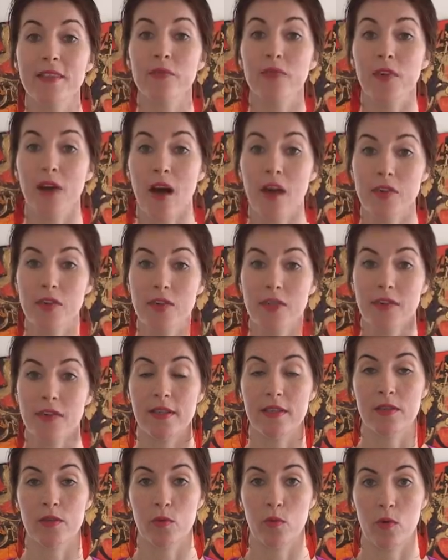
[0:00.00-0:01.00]
of
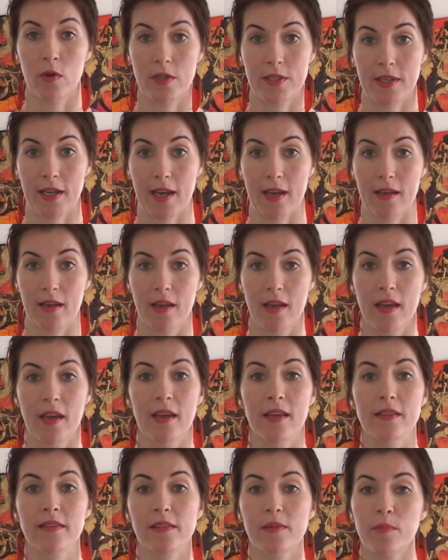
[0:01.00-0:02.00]
Consciousness Quartet
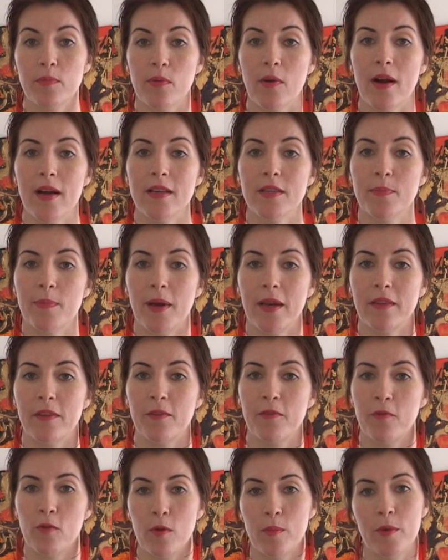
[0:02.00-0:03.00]
is comprised by the
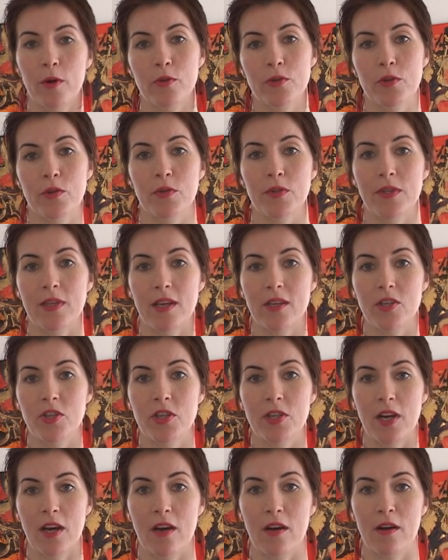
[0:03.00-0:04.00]
four mojos that
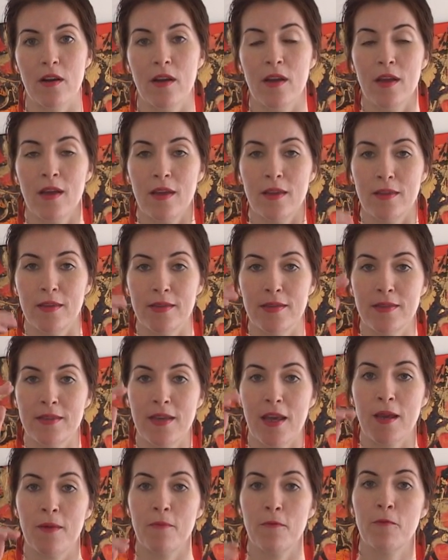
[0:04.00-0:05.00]
share the
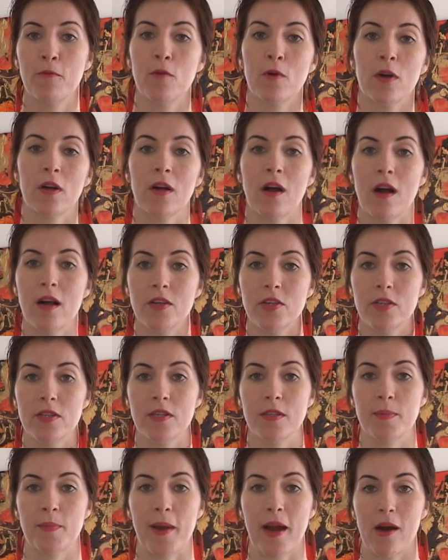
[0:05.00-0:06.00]
same four
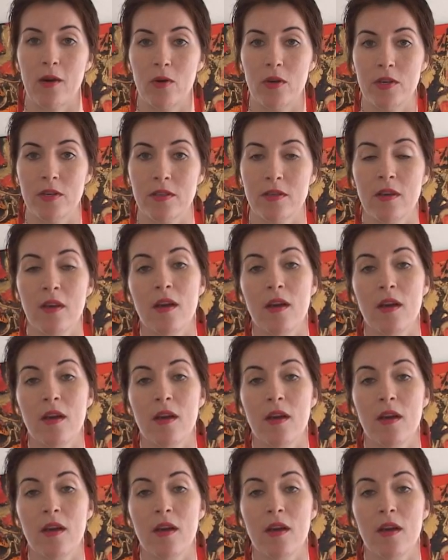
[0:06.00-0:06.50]
conscious powers,